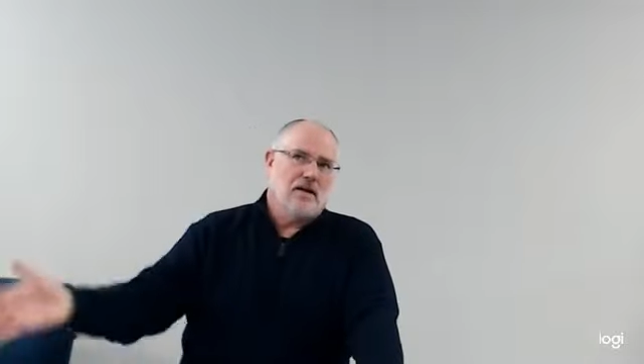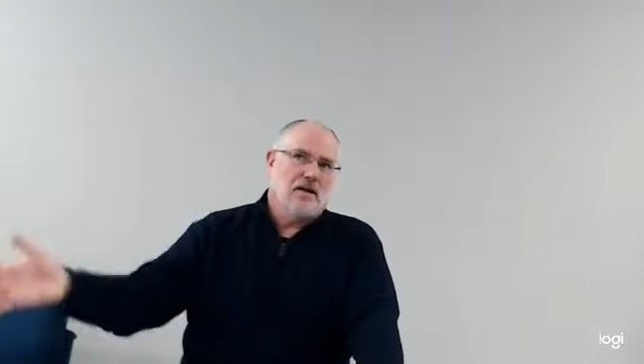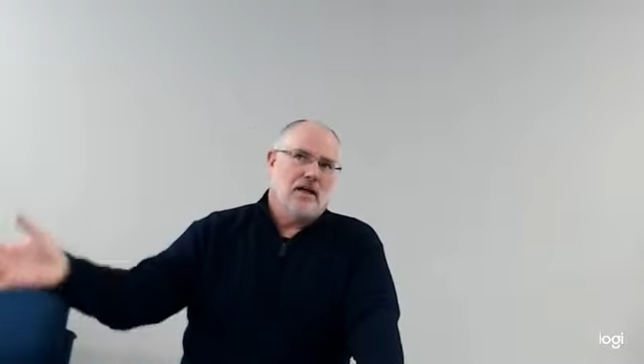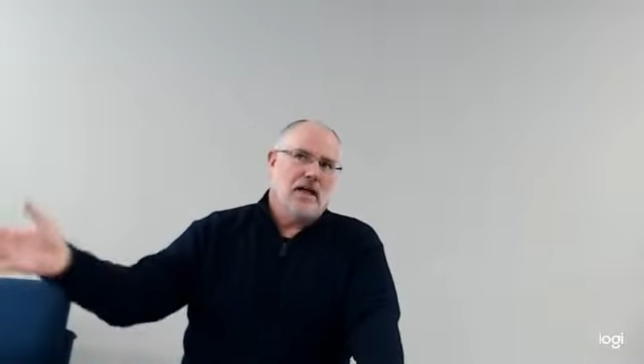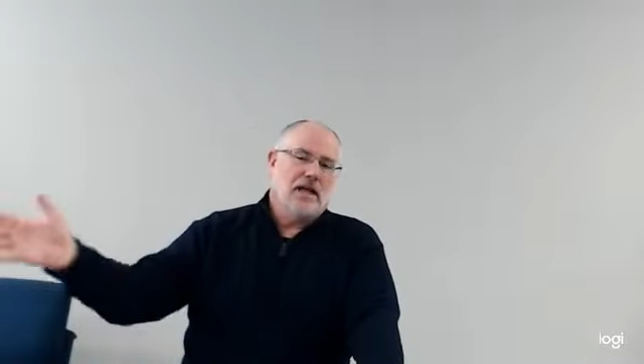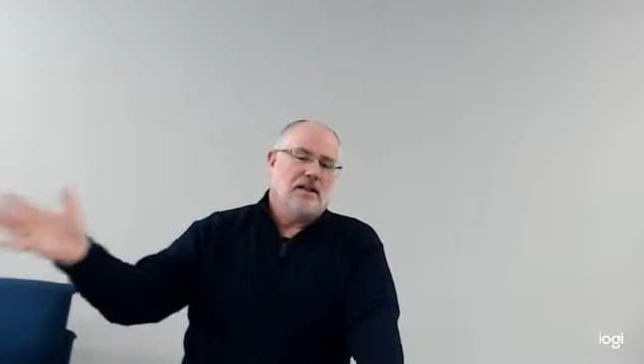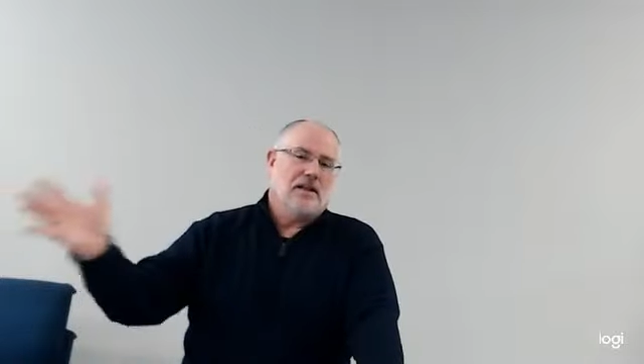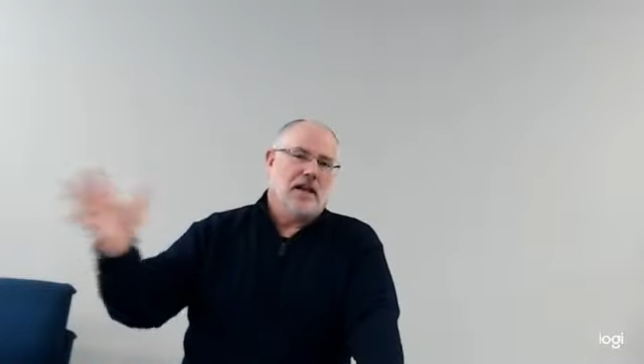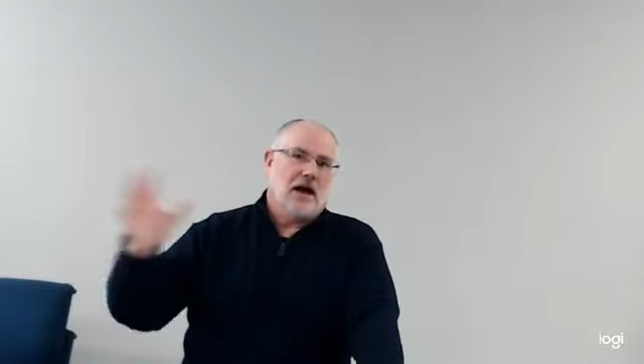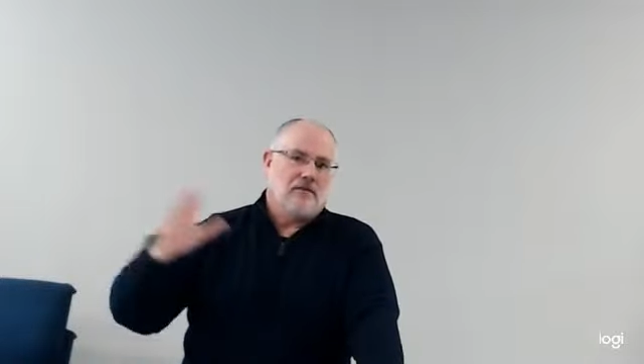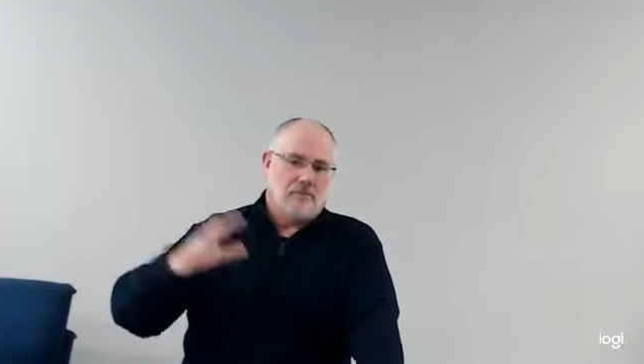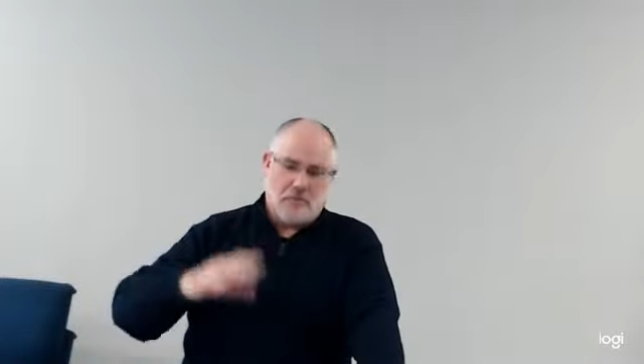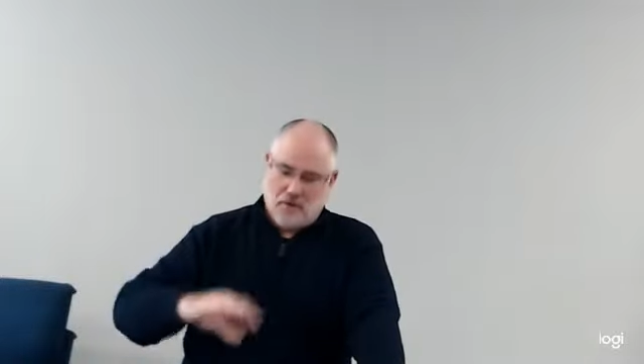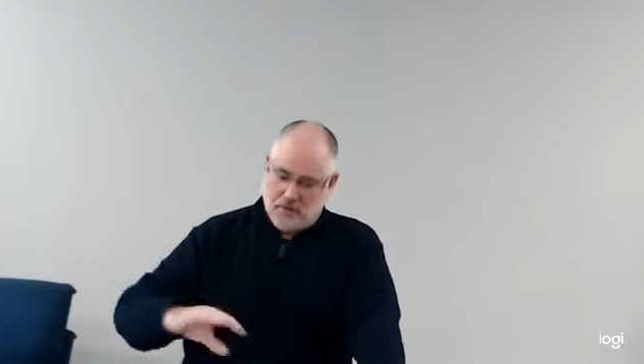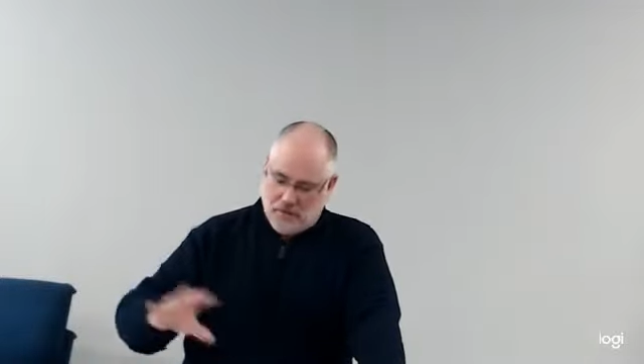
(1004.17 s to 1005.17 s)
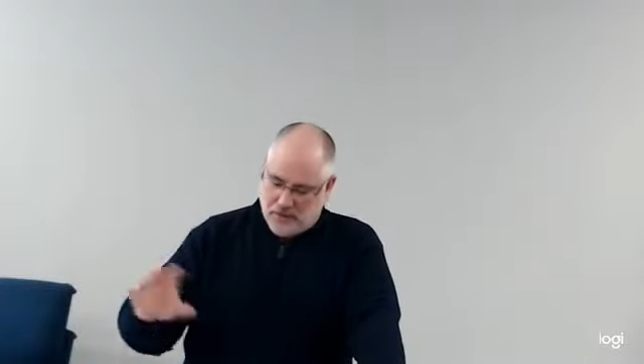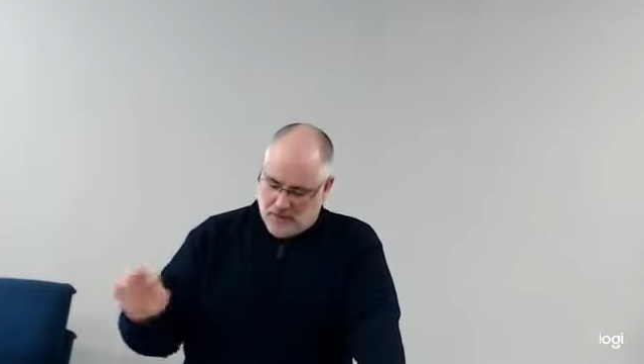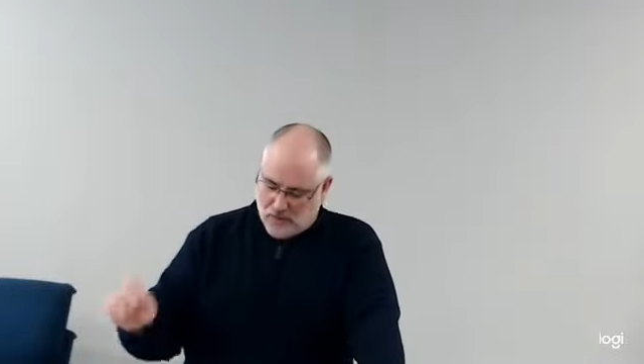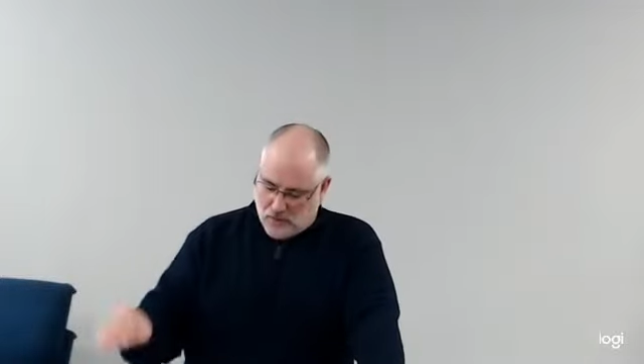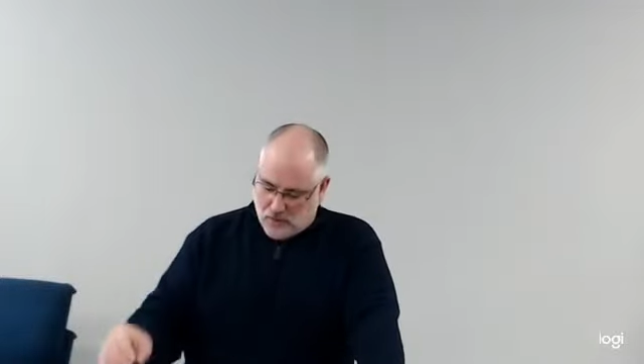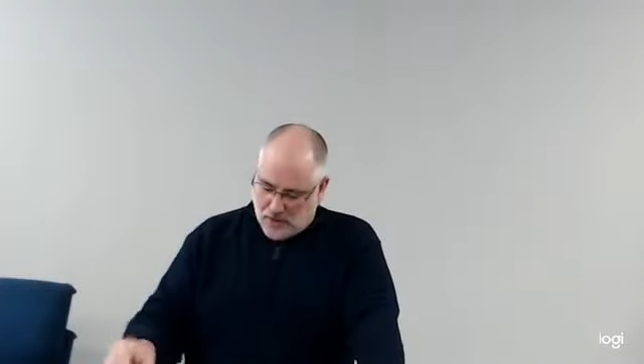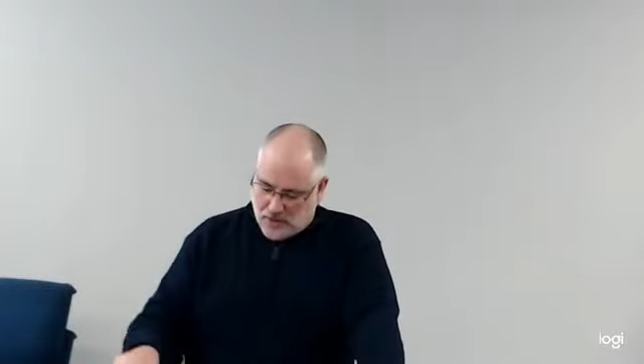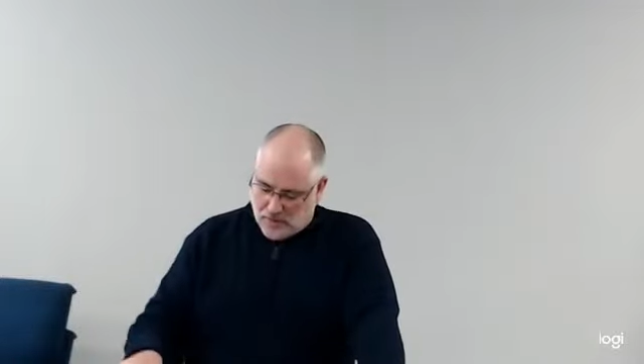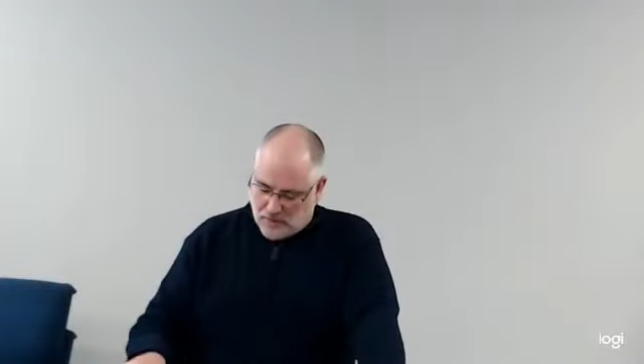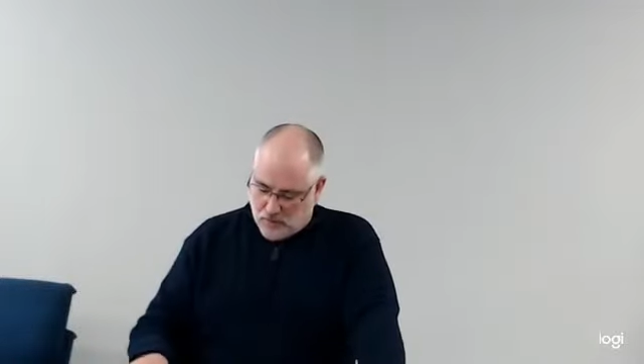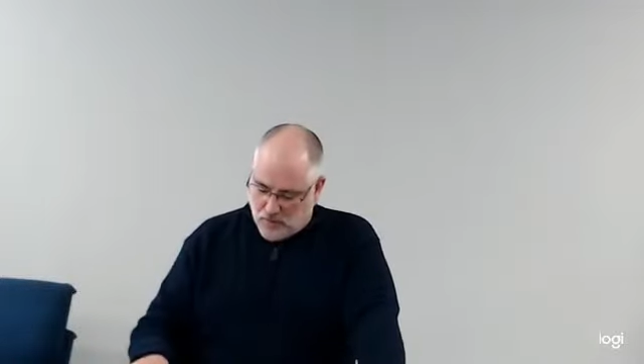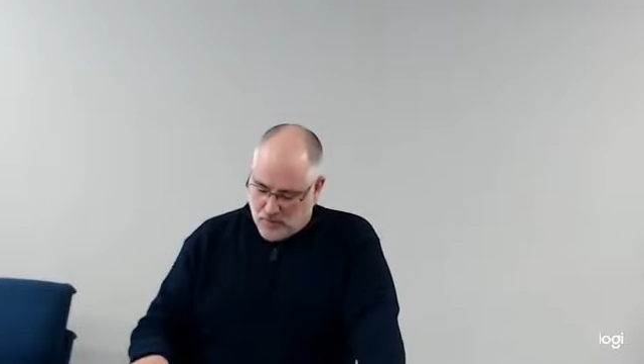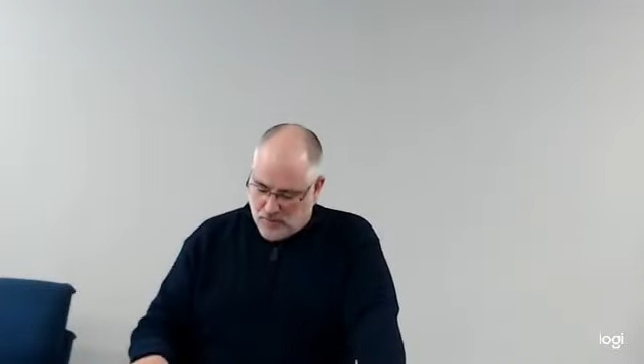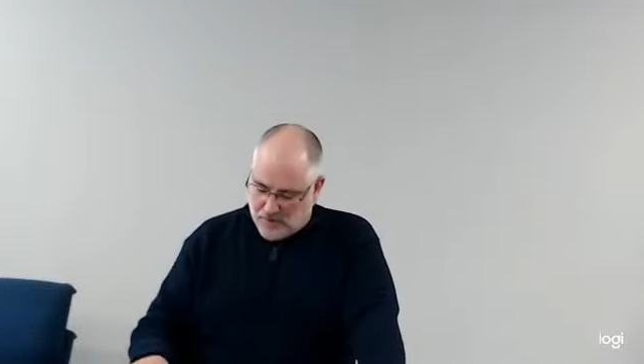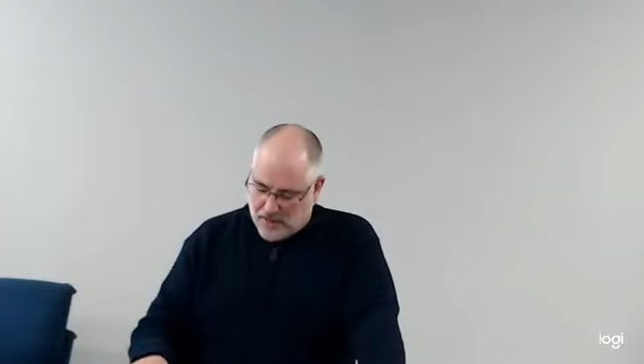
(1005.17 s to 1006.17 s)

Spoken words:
England out from under the authority of the Roman